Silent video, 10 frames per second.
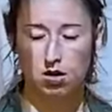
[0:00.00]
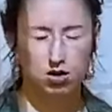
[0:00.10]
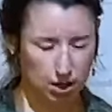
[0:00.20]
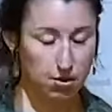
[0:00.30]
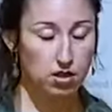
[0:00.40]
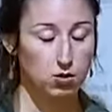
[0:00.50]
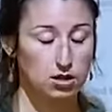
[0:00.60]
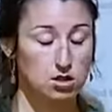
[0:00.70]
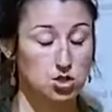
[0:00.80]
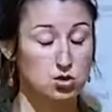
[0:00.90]
Okay, by the way,
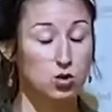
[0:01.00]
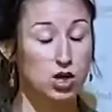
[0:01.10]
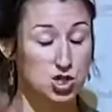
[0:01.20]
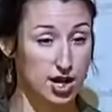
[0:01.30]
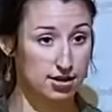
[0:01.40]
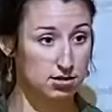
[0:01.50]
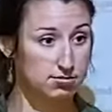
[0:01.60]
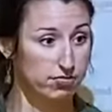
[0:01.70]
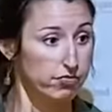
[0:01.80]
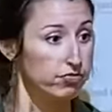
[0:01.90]
let's do a quick check.
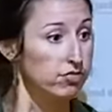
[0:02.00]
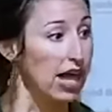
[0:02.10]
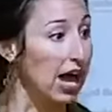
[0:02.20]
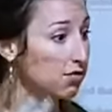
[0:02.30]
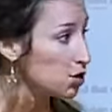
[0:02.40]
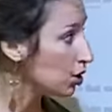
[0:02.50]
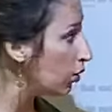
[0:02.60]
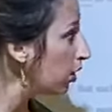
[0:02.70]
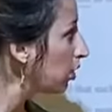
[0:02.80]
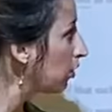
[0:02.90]
After
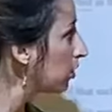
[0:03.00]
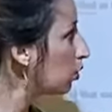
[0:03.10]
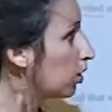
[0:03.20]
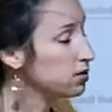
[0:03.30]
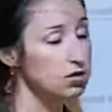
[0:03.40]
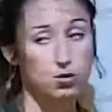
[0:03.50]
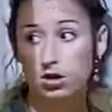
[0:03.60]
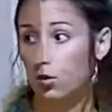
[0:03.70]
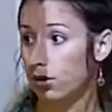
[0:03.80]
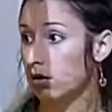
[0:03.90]
going over the ones that we're
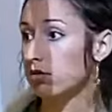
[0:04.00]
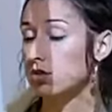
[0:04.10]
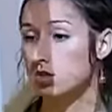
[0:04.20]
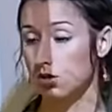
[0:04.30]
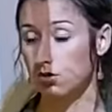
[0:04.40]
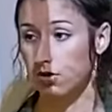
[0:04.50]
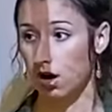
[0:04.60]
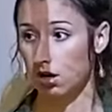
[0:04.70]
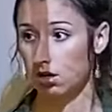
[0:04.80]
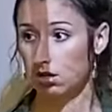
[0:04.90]
going over so far,